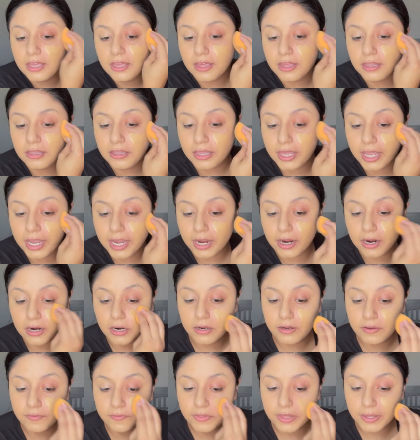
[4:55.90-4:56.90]
there,
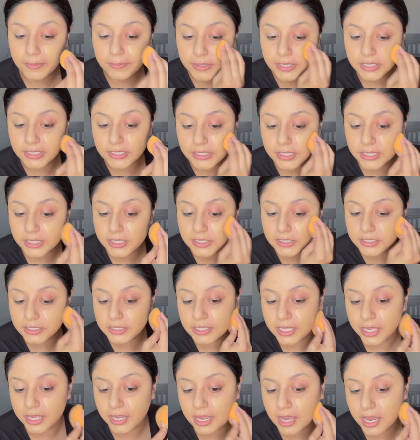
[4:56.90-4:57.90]
if that makes sense.
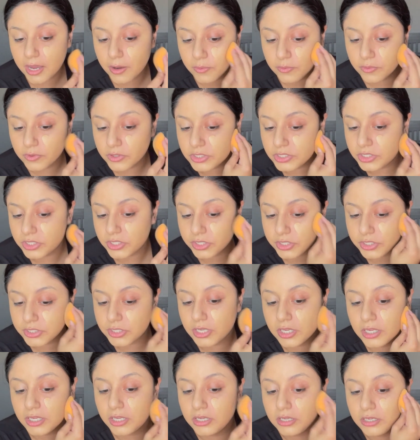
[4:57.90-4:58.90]
Like I was just
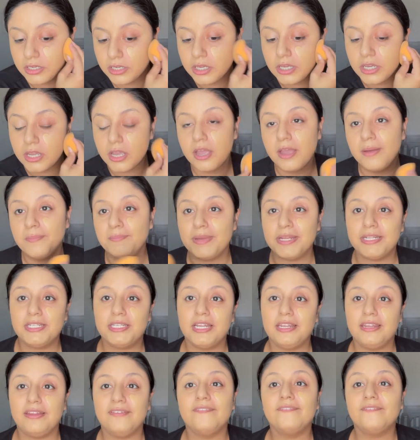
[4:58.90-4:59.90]

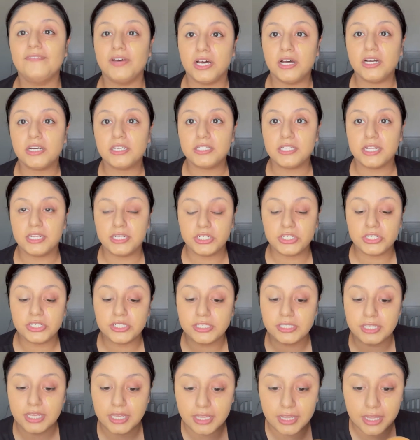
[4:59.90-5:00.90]
mentally fucked let's
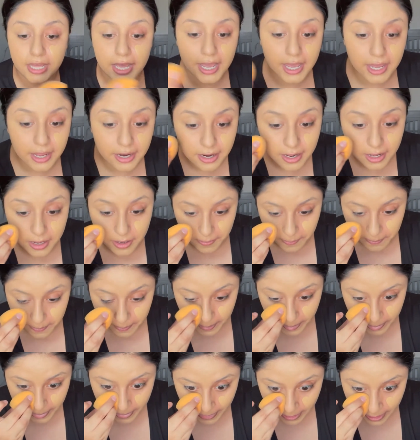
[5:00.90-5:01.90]
just say that
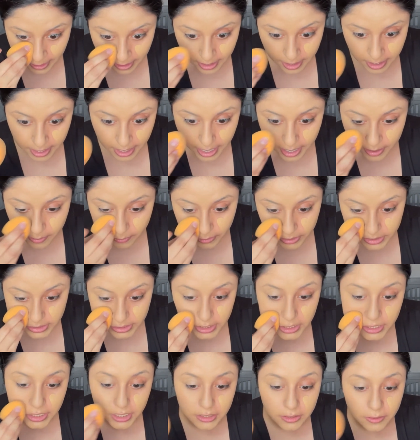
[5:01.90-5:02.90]
um i
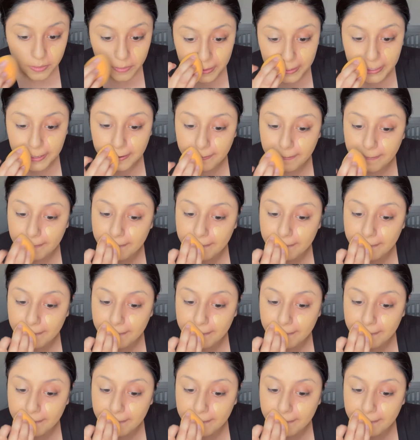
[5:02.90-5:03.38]
wasn't in the right